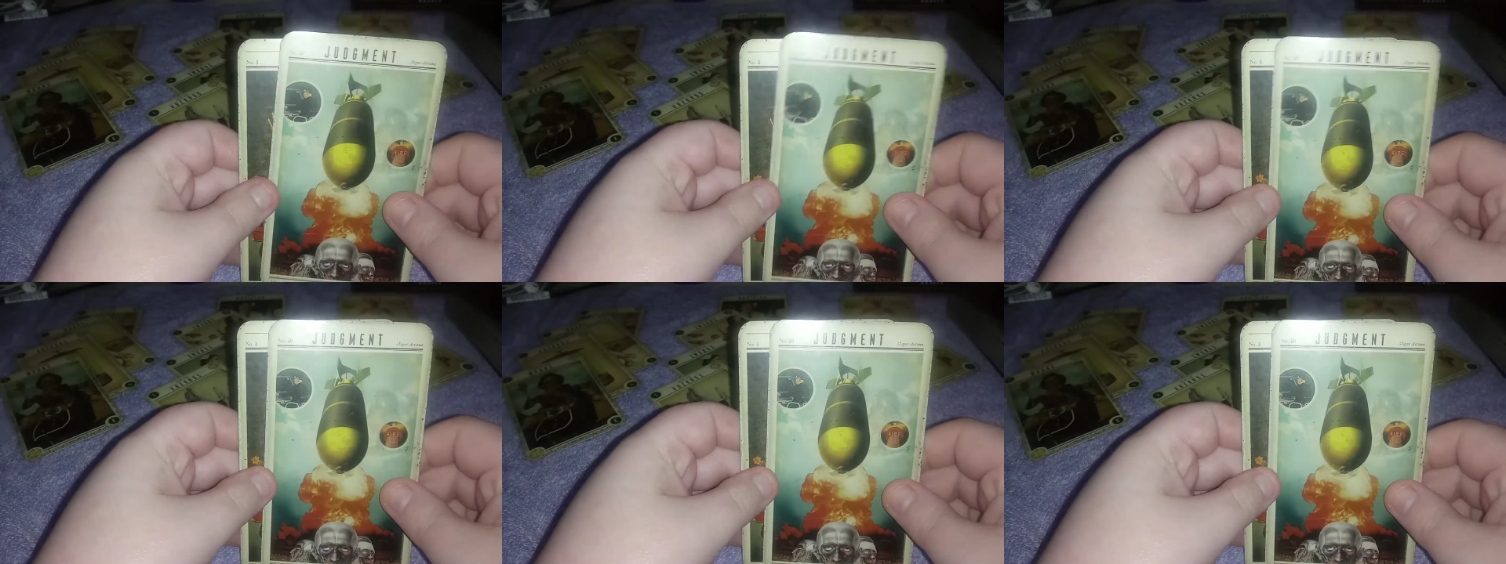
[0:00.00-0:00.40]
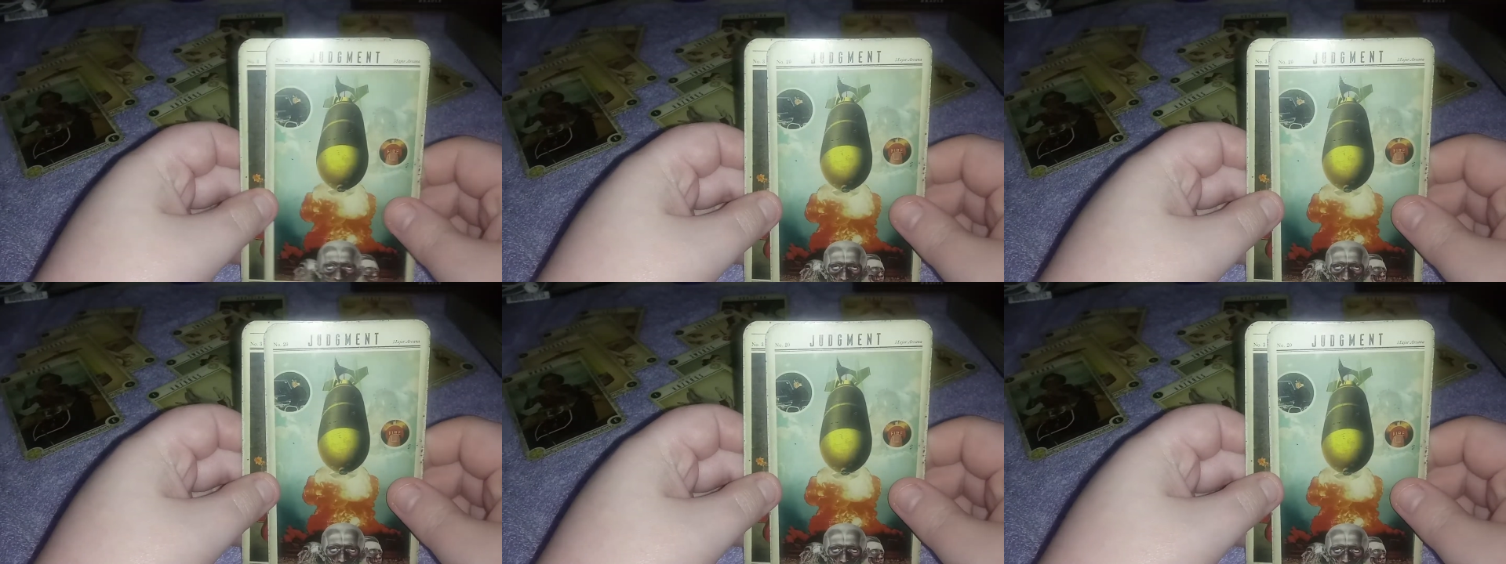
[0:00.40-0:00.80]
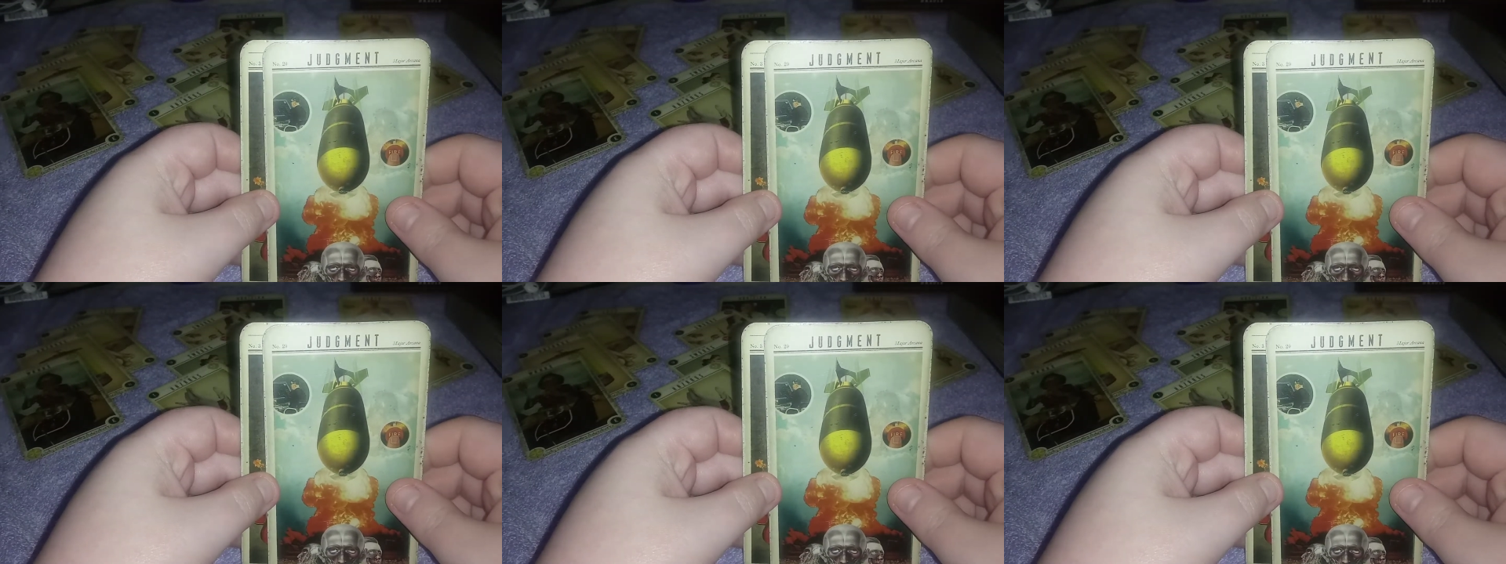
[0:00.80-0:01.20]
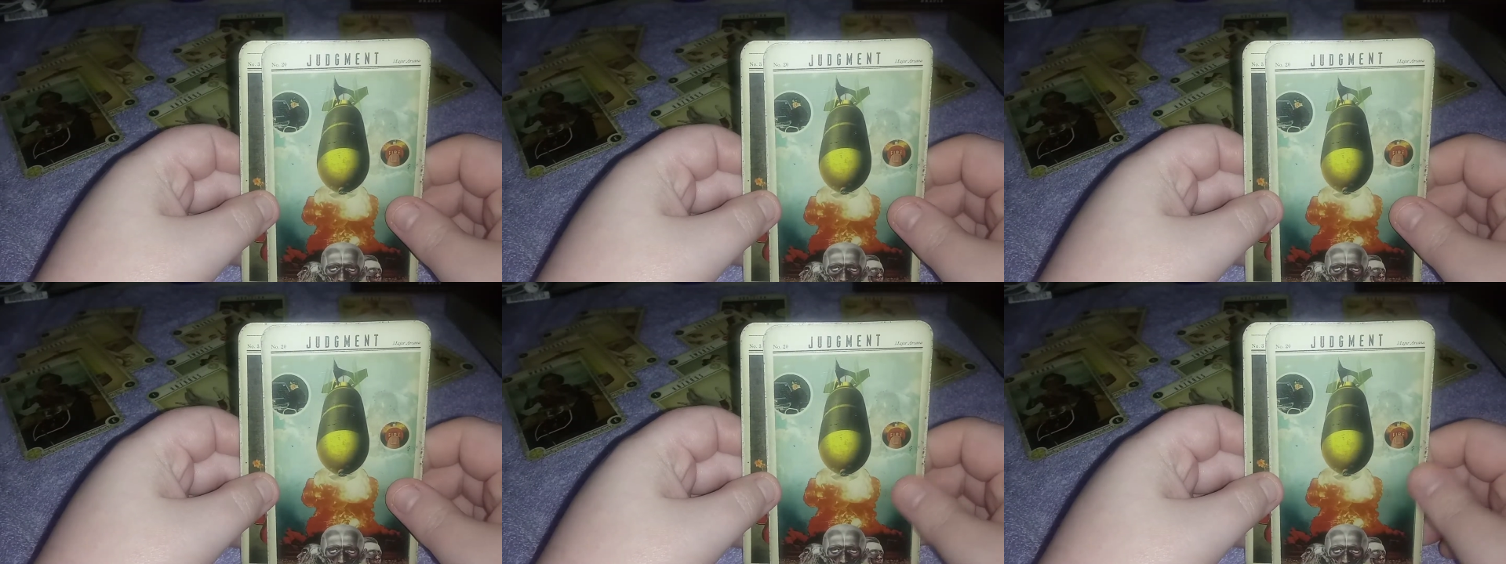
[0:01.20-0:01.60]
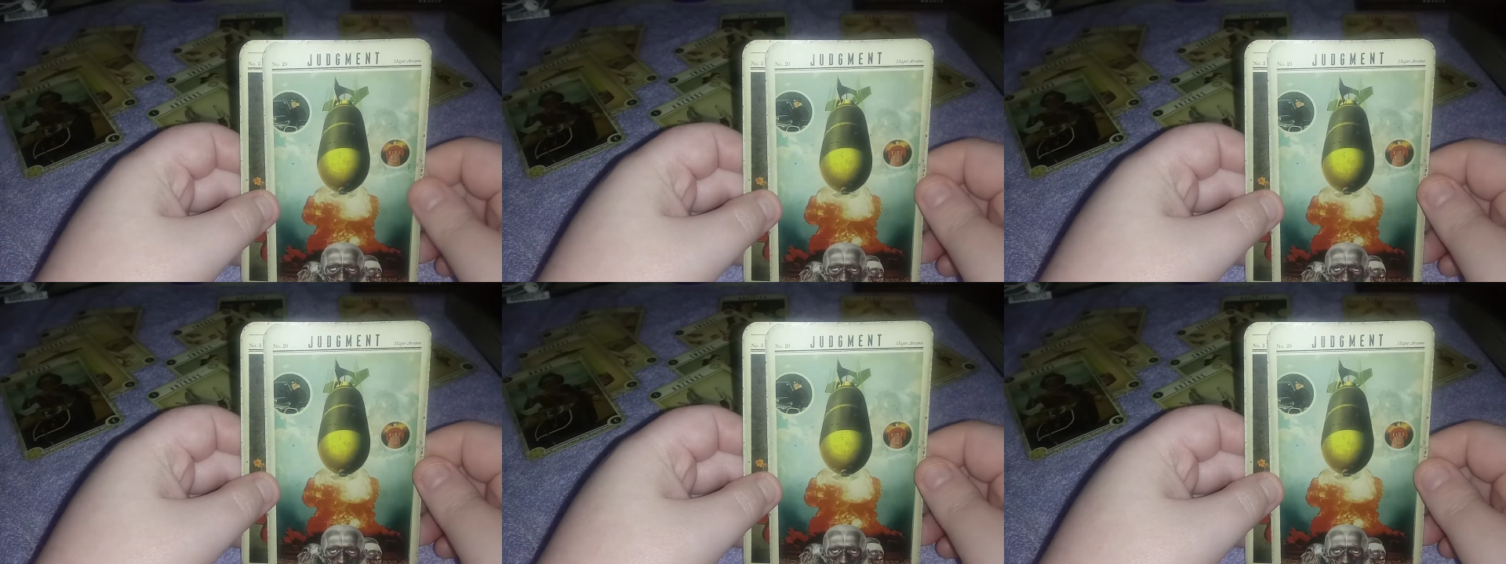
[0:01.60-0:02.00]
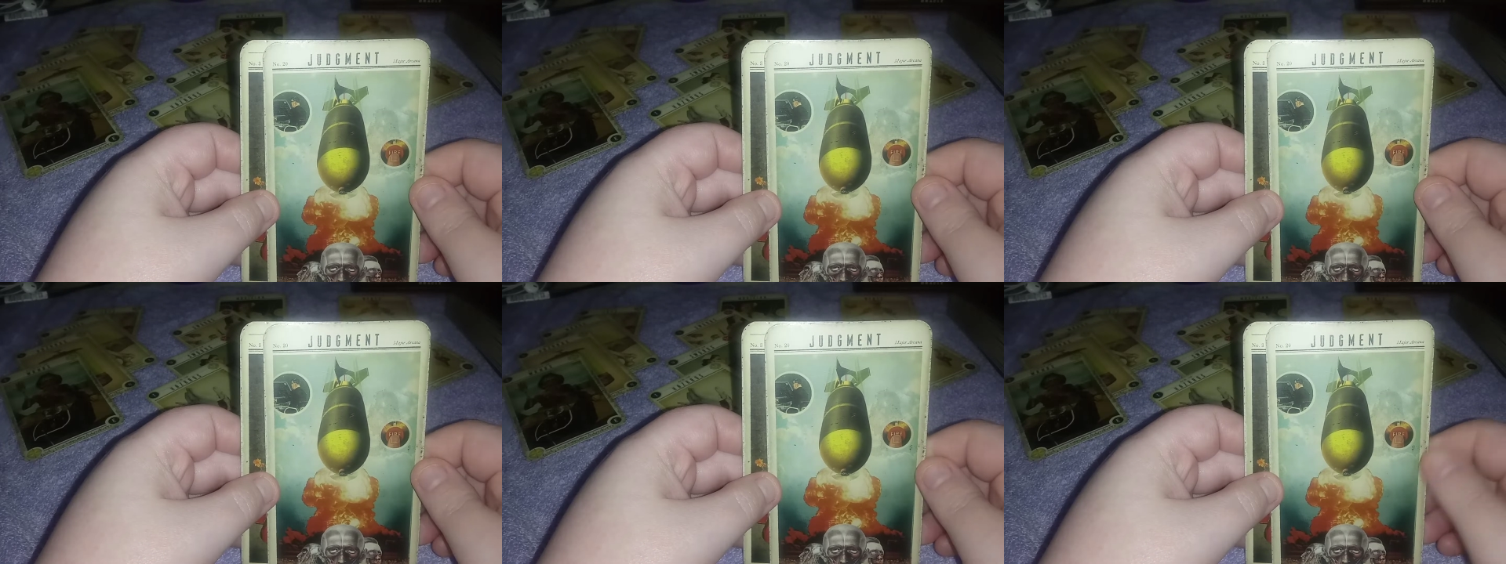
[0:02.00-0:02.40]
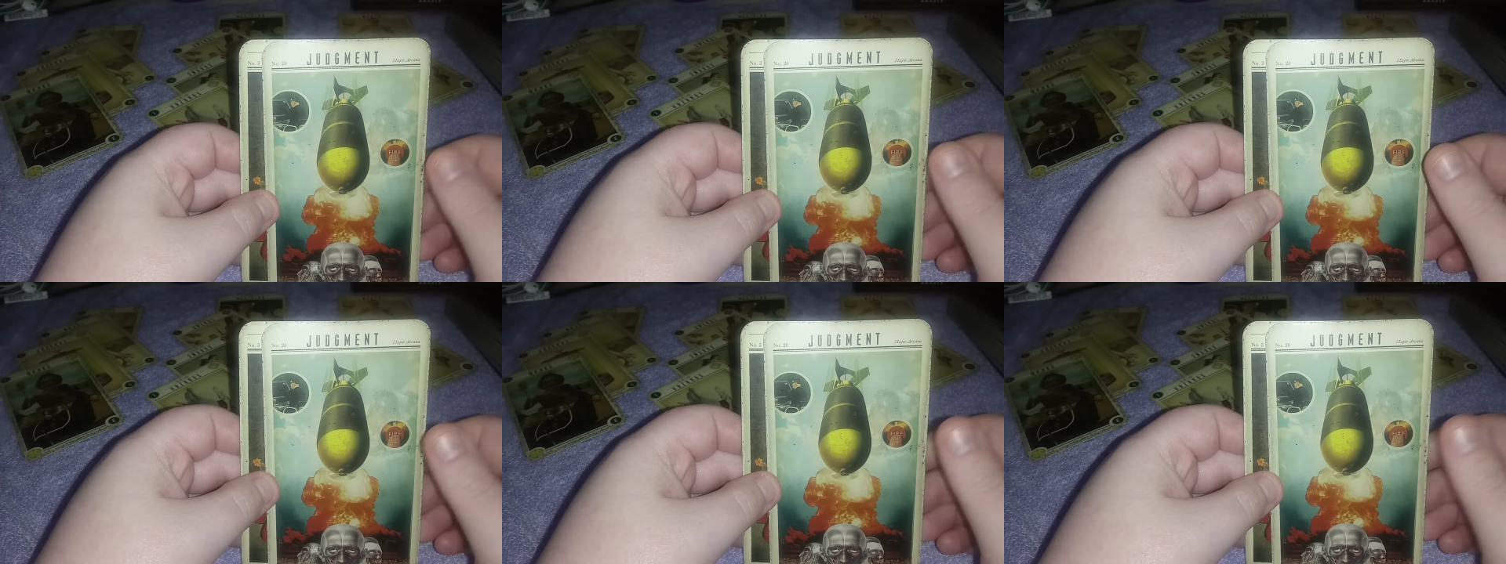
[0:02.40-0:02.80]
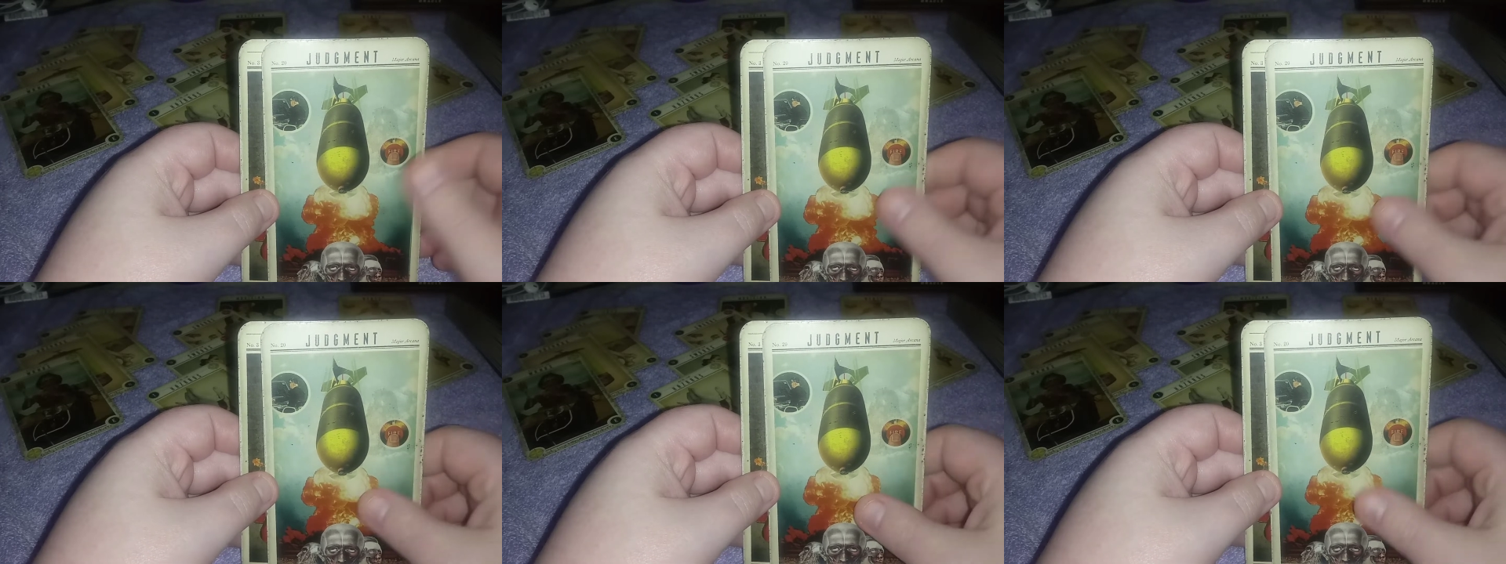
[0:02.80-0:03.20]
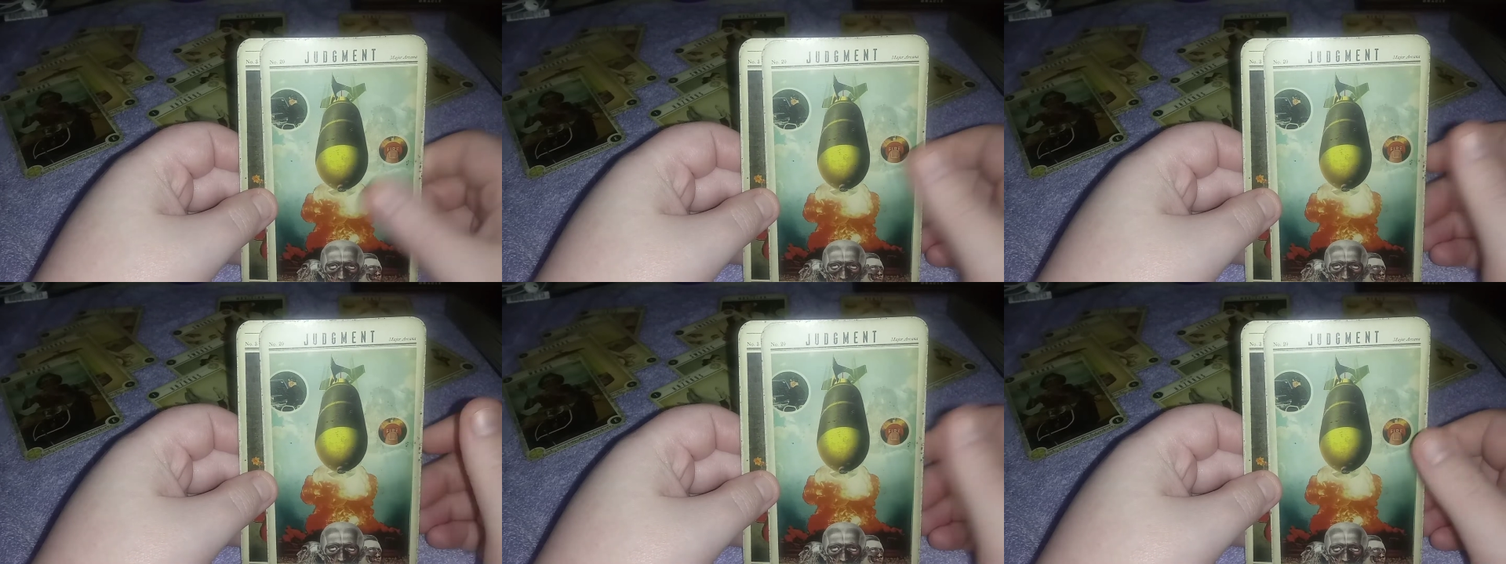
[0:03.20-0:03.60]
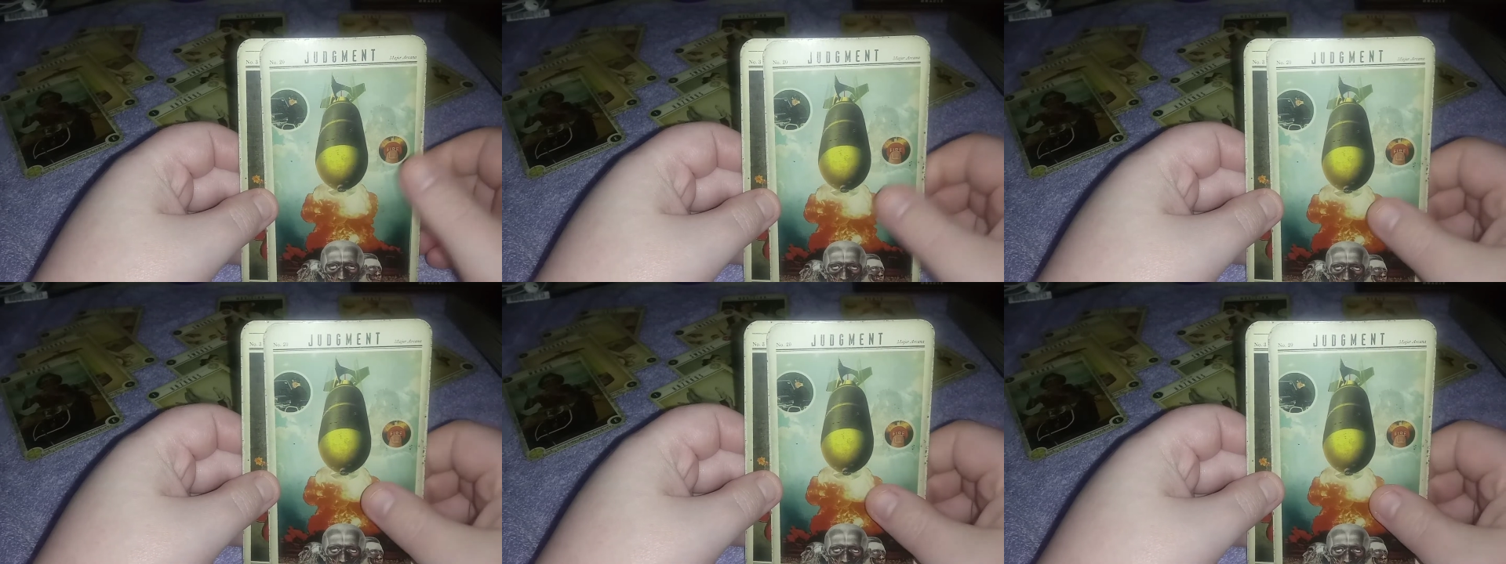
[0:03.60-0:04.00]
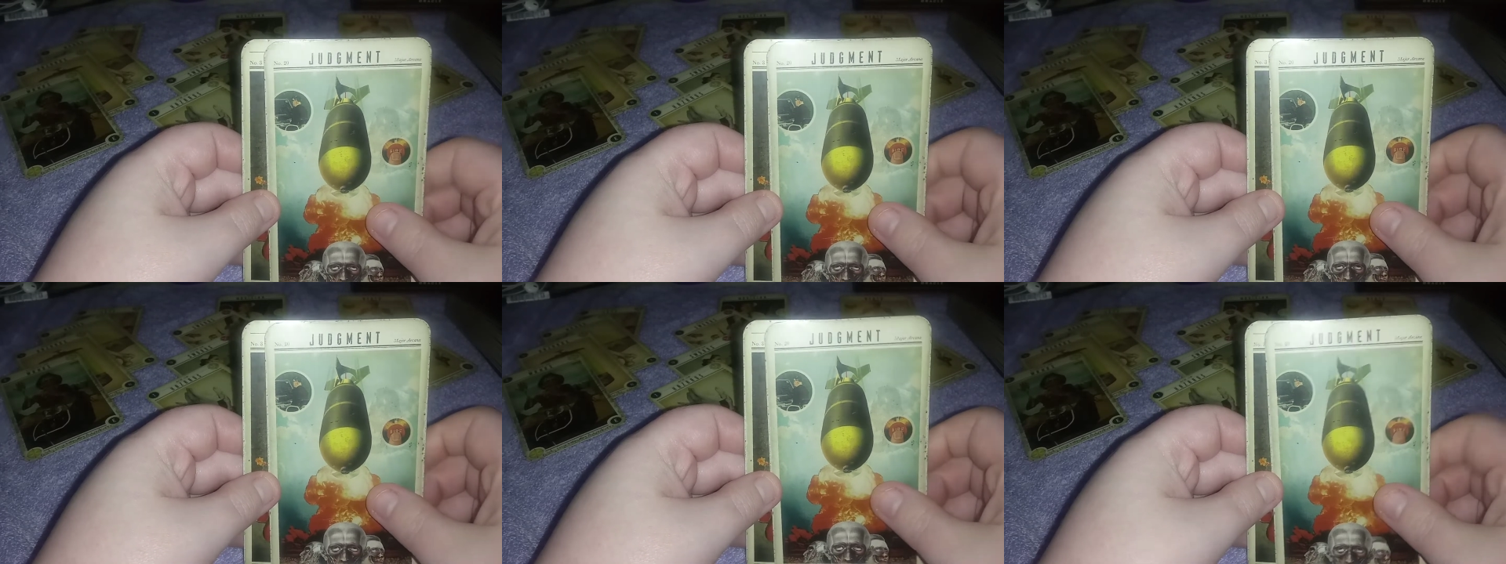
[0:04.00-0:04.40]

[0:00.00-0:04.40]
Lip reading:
Nobody's mouth can be seen.